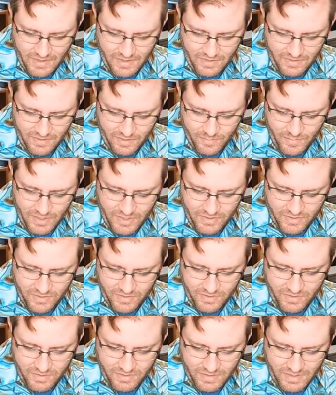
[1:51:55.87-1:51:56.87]
as a
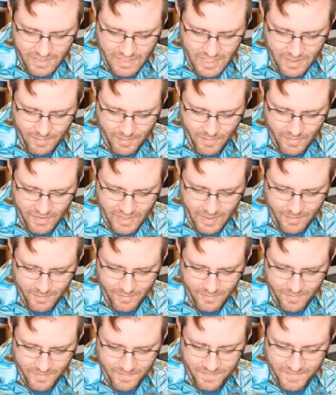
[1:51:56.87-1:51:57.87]
sponsor. I can't remember the name
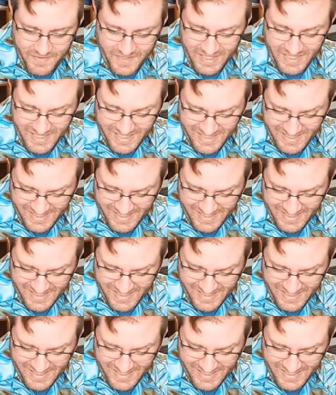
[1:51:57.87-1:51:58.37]
of them.